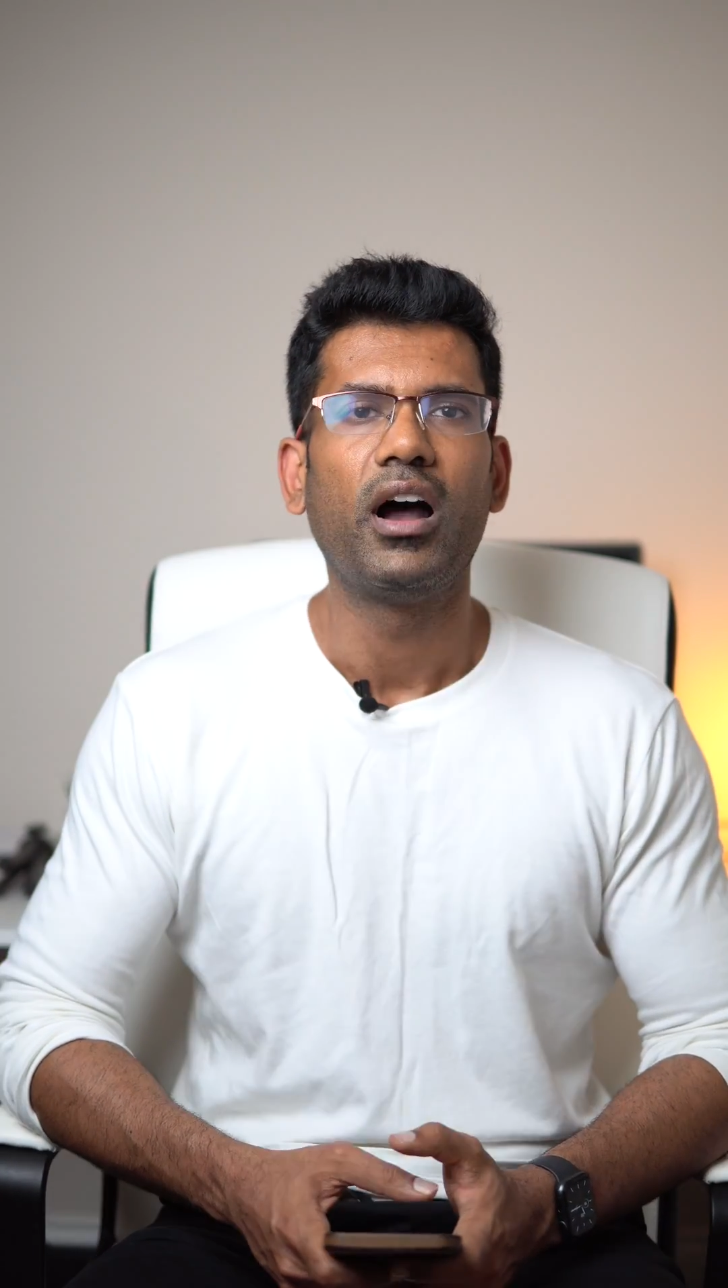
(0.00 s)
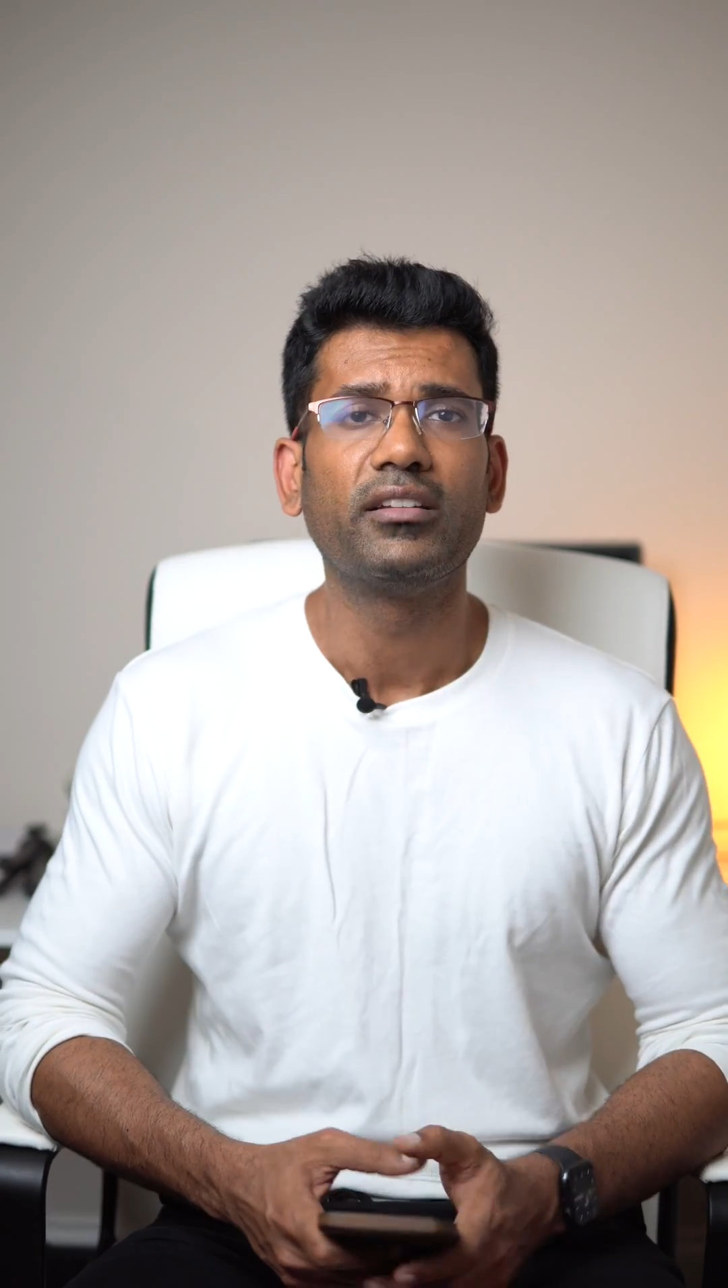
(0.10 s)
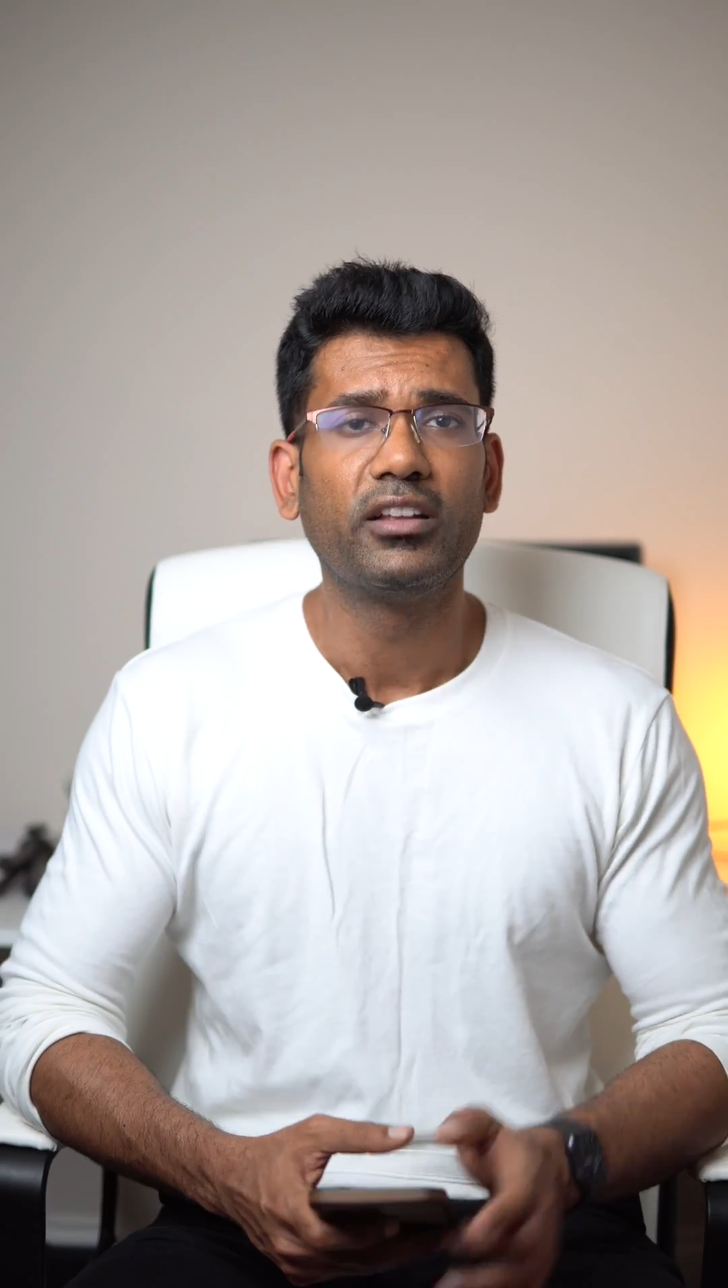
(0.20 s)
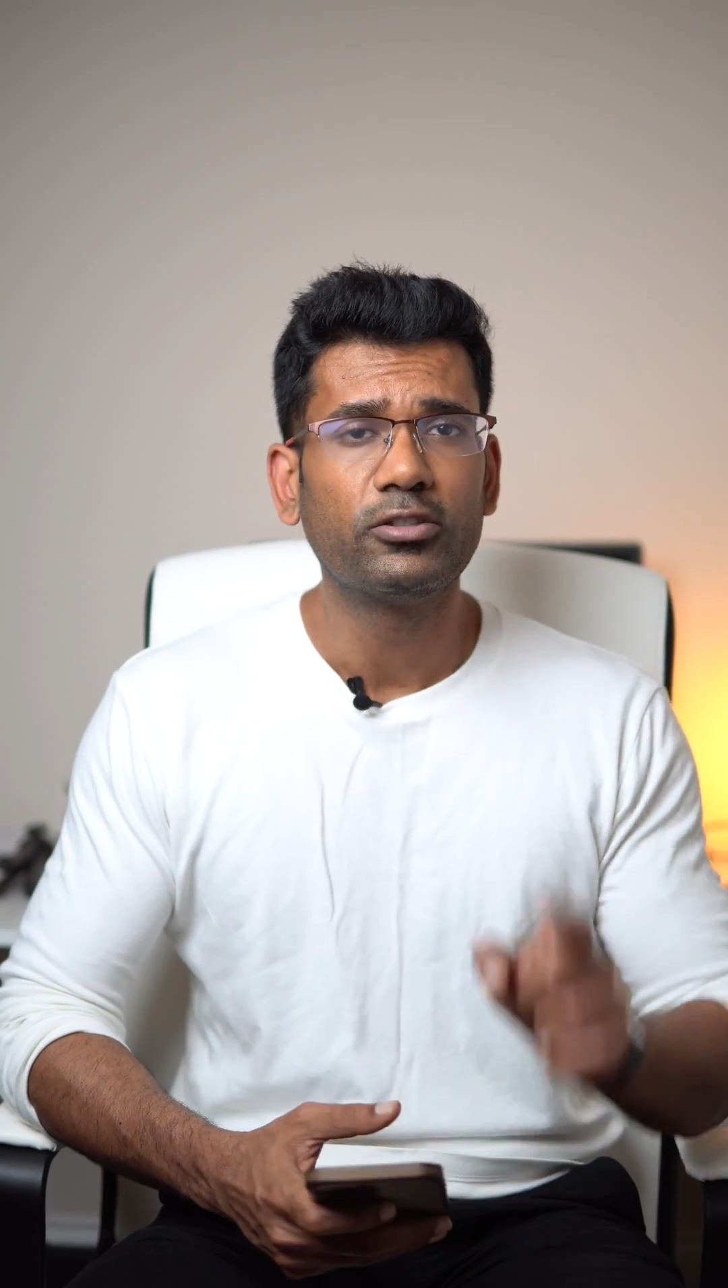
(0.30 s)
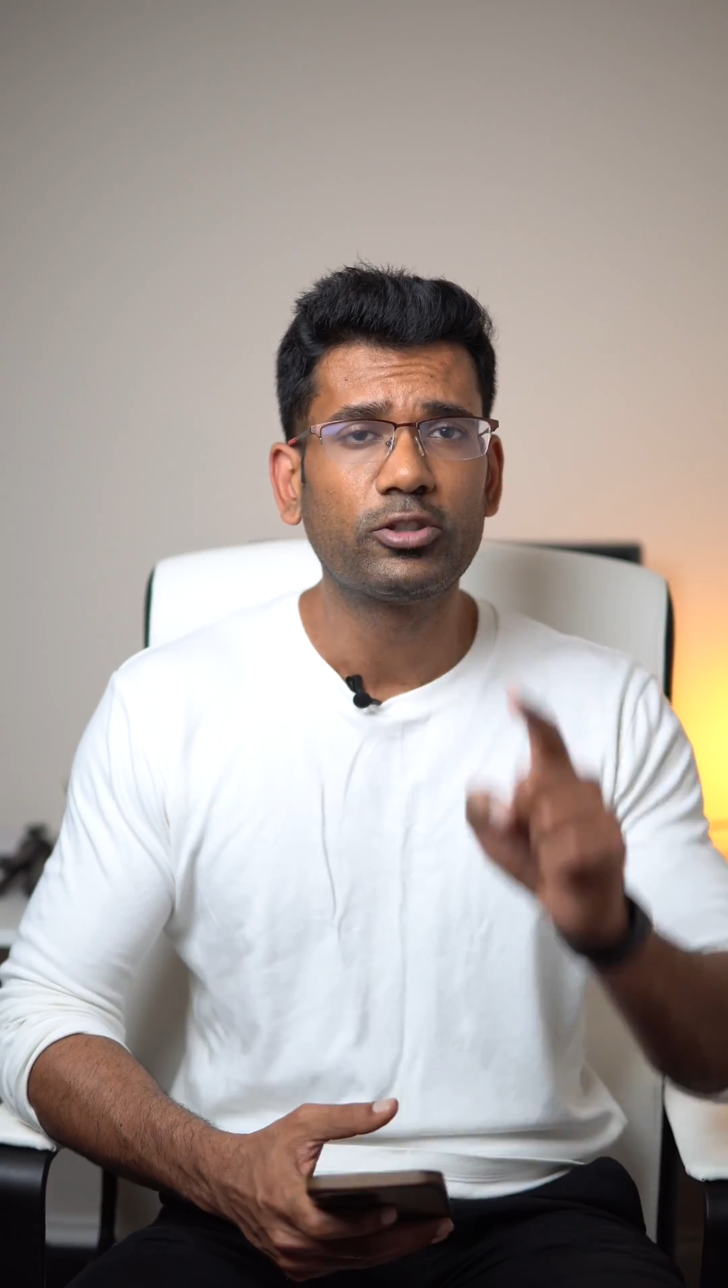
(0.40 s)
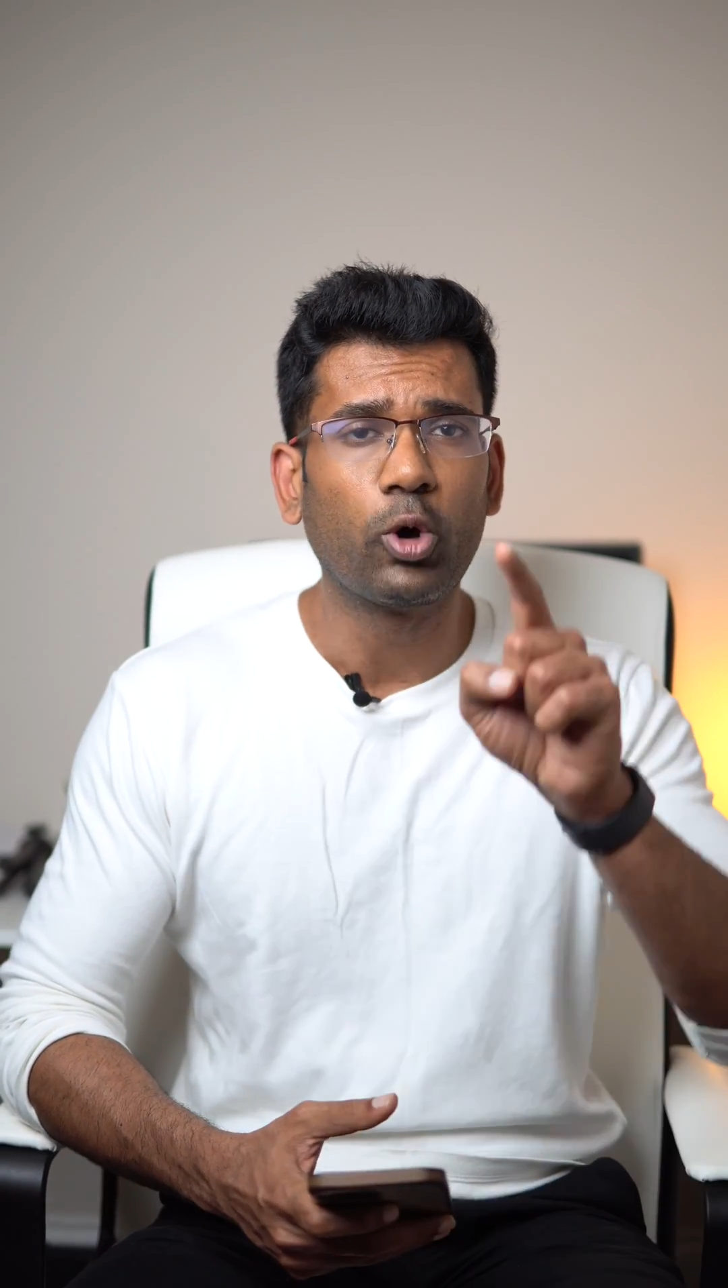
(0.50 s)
And the